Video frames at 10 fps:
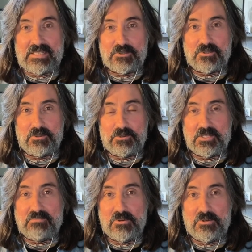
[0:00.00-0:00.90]
short of going to
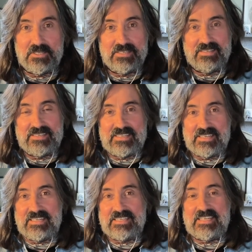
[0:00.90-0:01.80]
the moon.
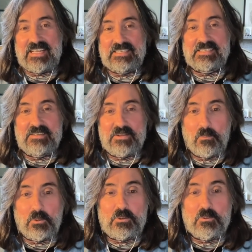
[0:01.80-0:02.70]
And he says,
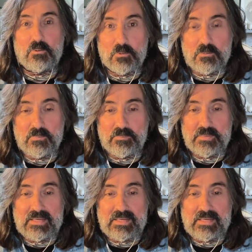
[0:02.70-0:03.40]
We'll go home.